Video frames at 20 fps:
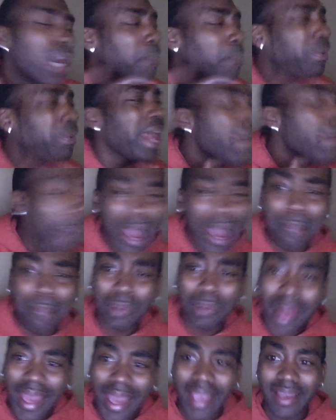play by
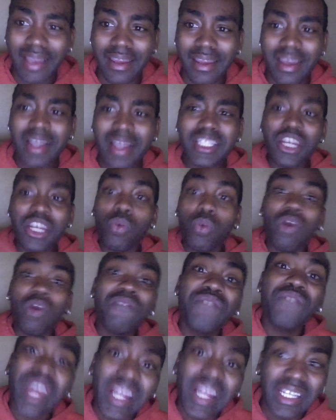play, till we're
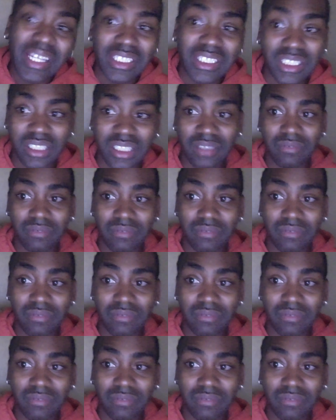finished.